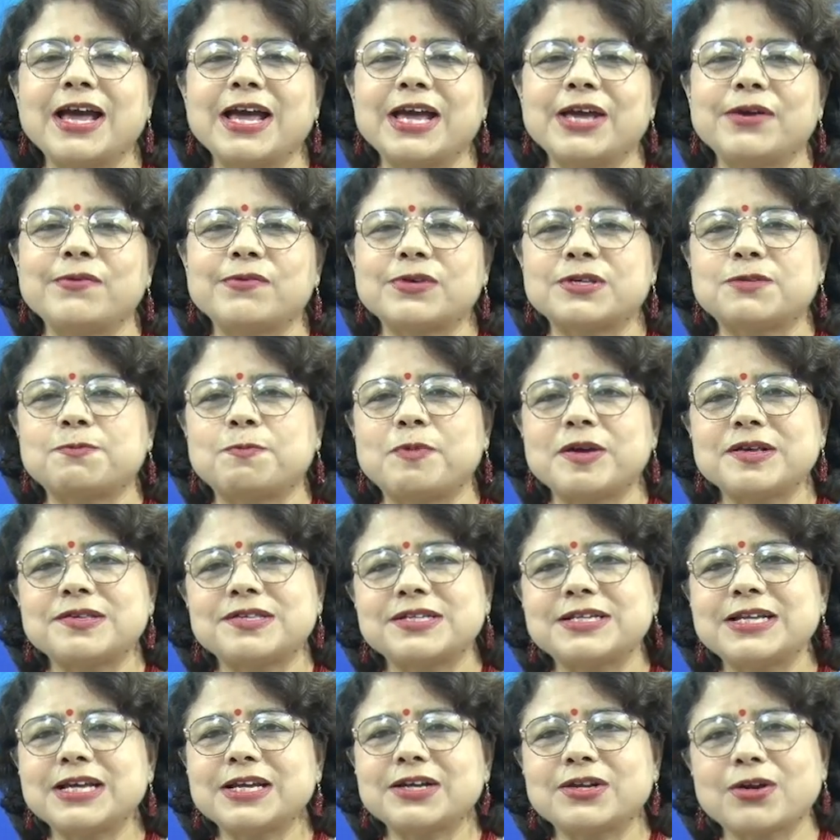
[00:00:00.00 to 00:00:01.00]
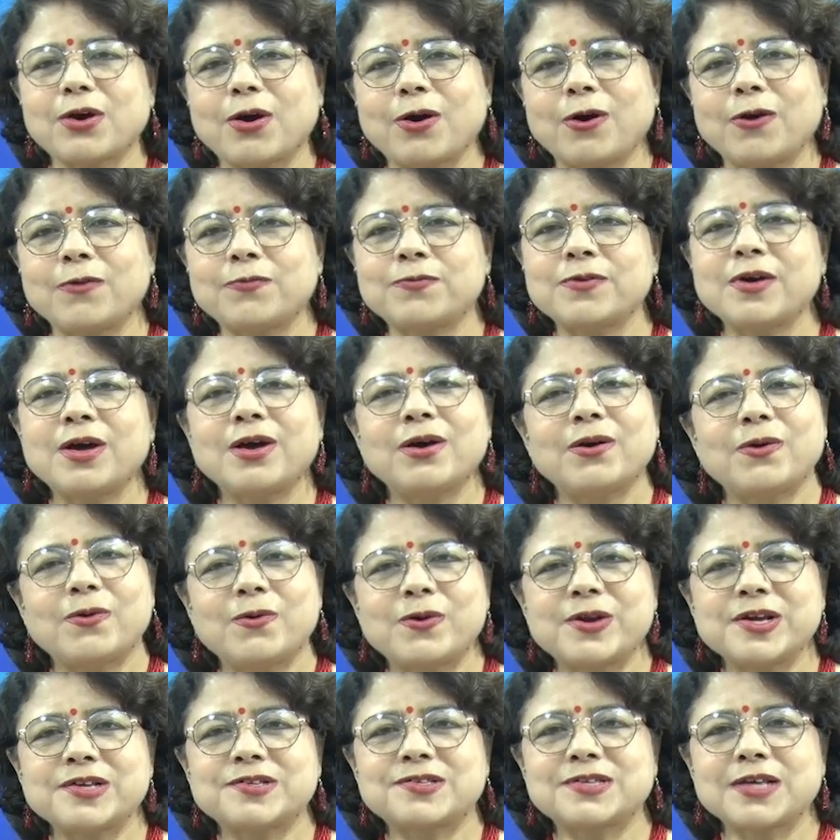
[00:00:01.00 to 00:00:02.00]
He was president of
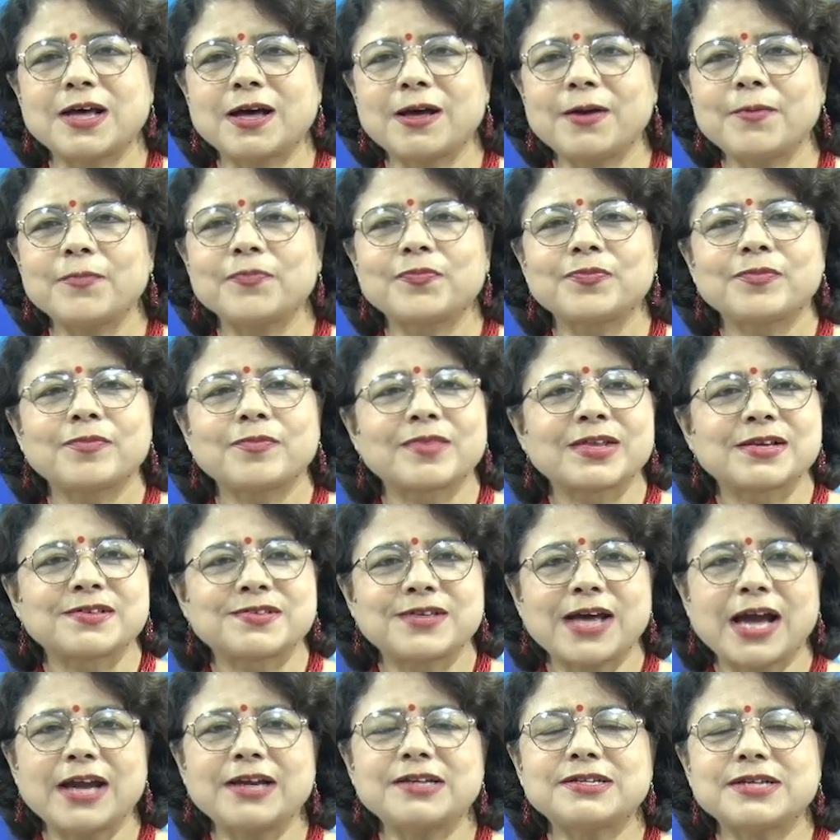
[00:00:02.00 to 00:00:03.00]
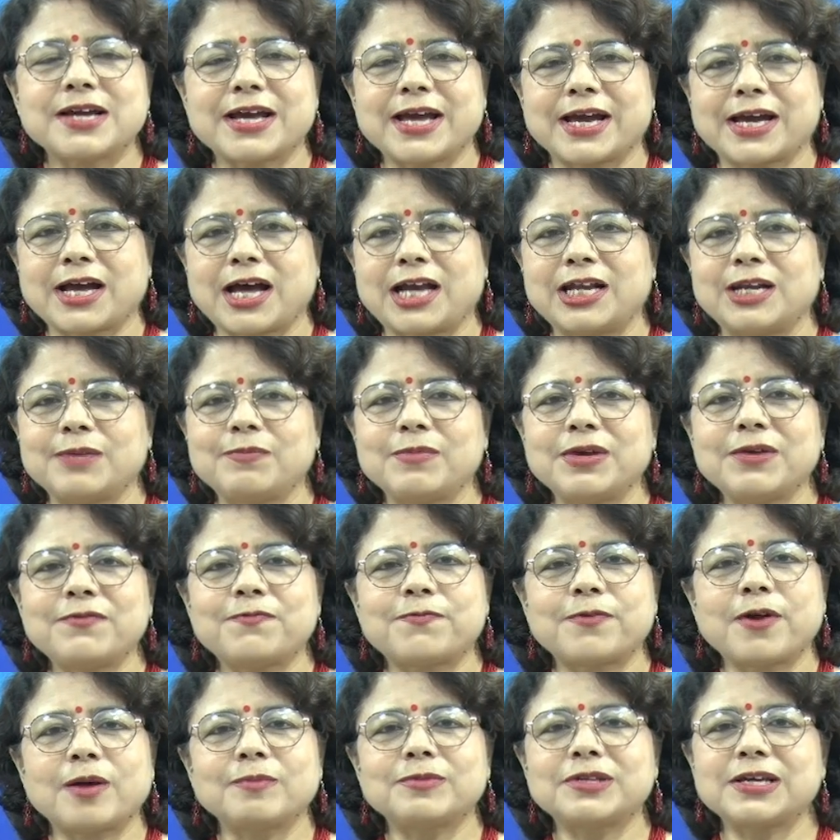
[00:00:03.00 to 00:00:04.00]
Orissa Sahitya Academy
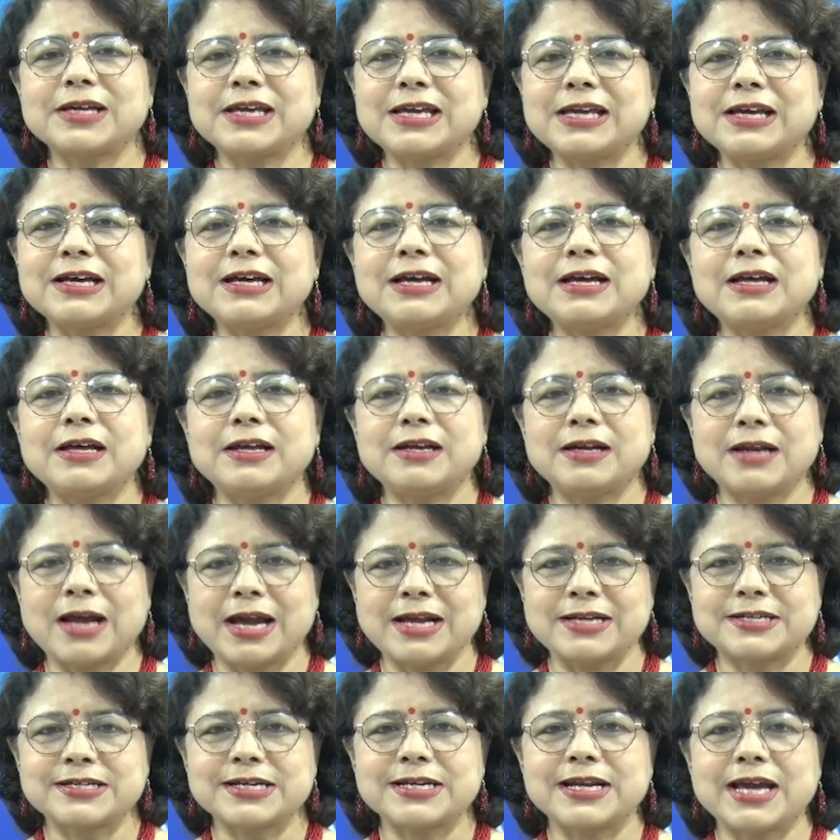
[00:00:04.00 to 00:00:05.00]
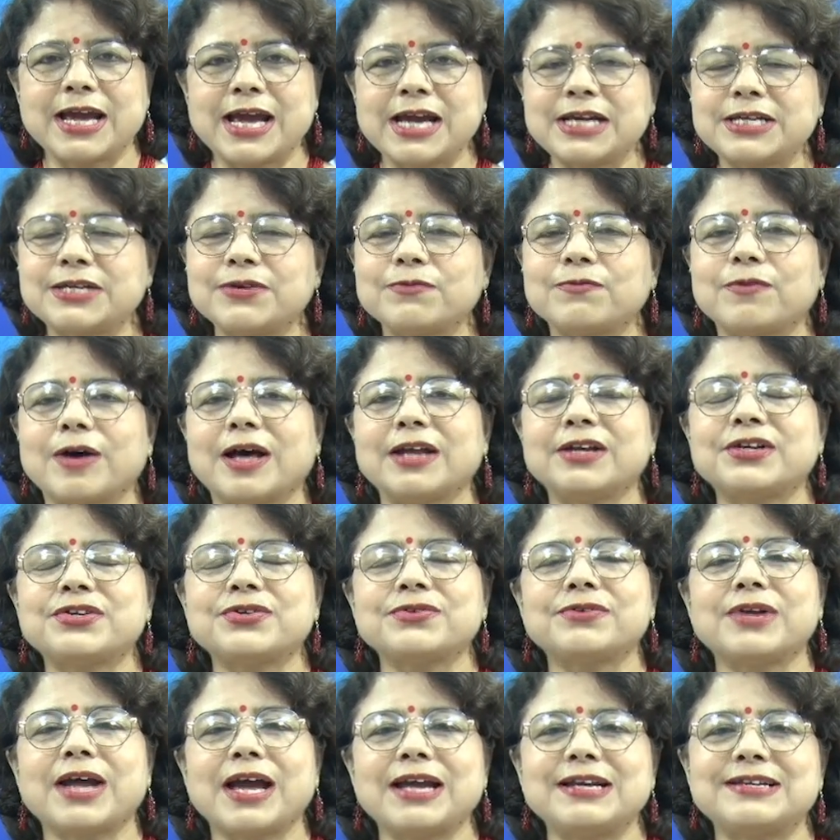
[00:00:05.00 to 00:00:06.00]
from the year 1981
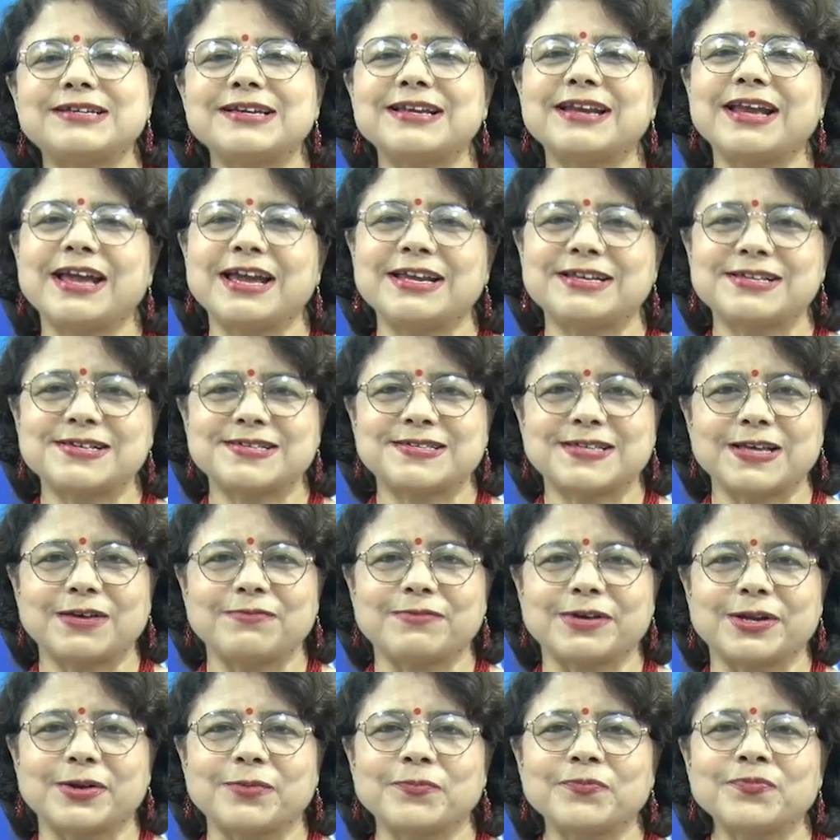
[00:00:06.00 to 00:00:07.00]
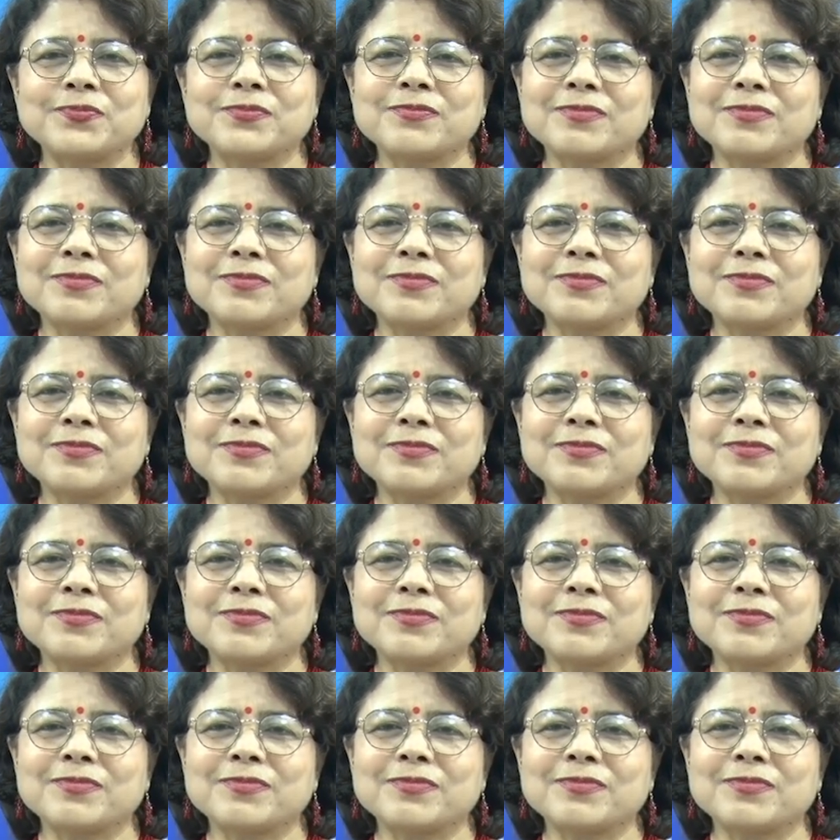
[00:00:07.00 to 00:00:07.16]
to 1987.